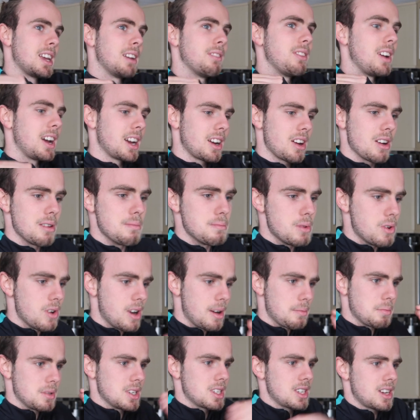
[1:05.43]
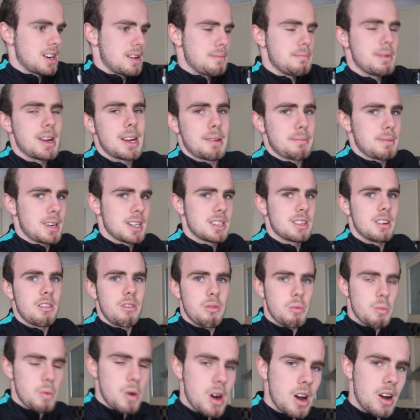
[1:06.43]
If I go more, I'm just going to make
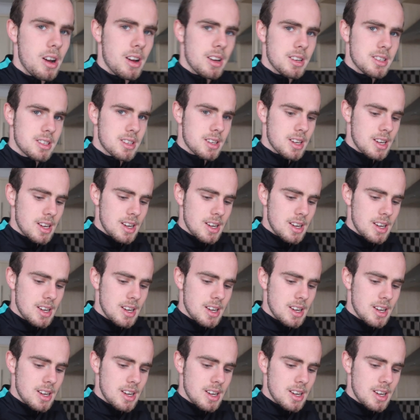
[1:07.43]
myself worse.